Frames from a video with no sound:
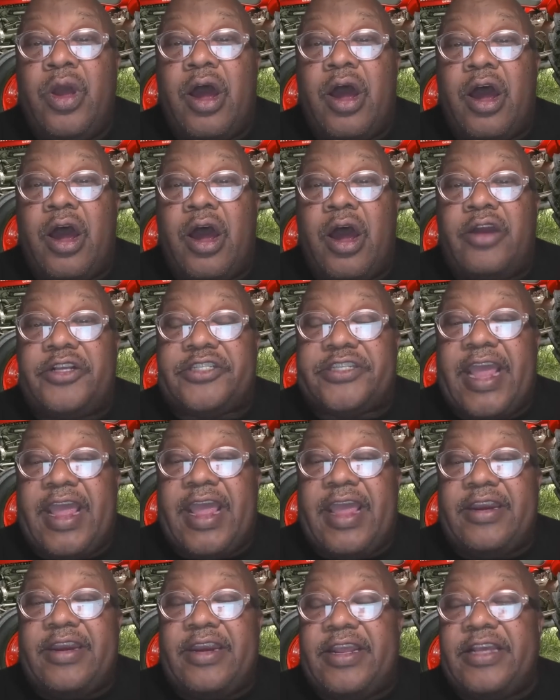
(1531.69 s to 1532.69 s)

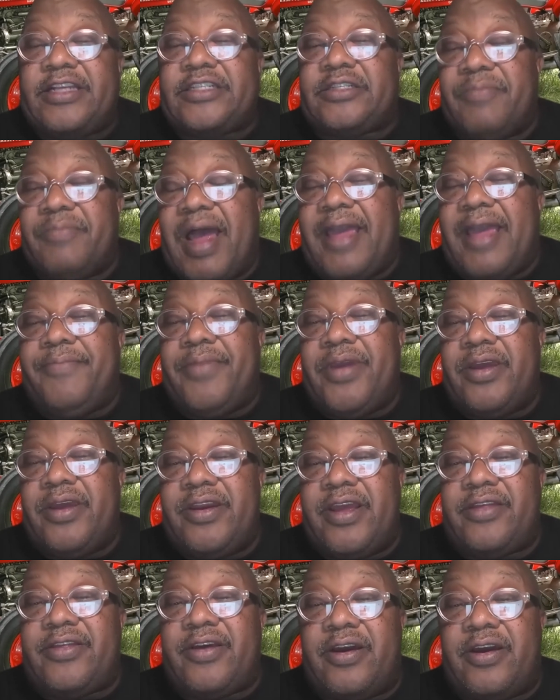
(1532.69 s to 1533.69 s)
understand that this might be
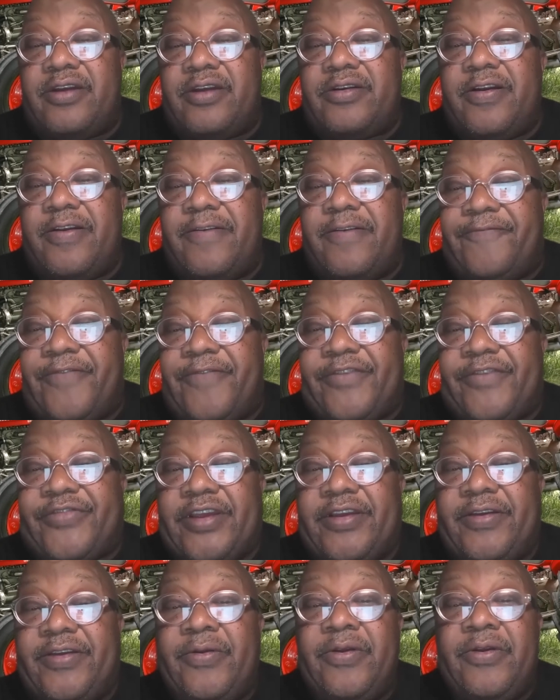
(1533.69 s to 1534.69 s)
another
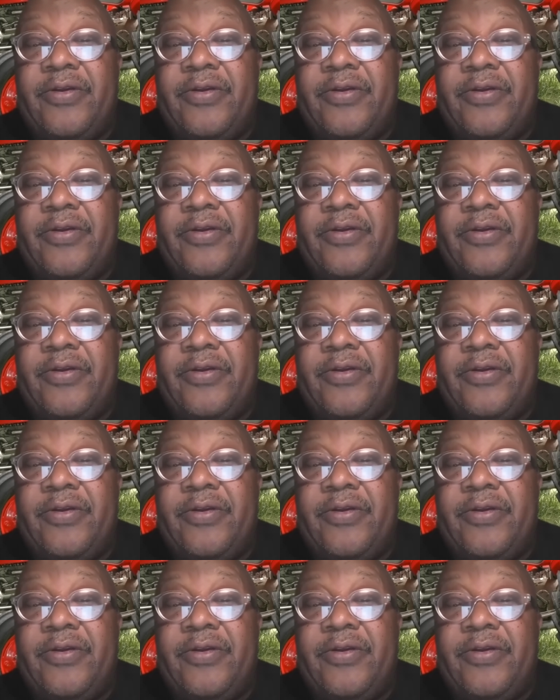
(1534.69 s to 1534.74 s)
150,